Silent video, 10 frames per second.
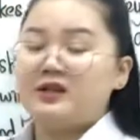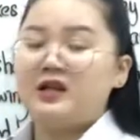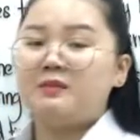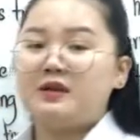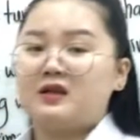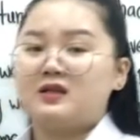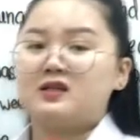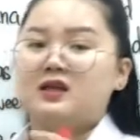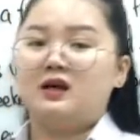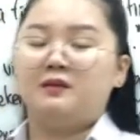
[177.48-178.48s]
here
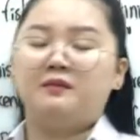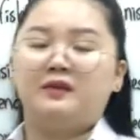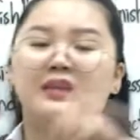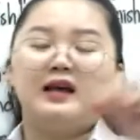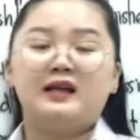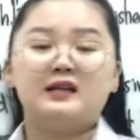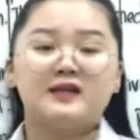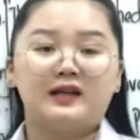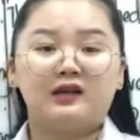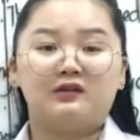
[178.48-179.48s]
because it is
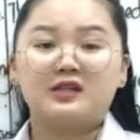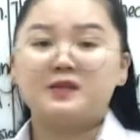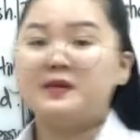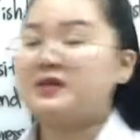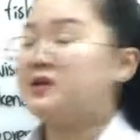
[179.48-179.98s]
a direct speech,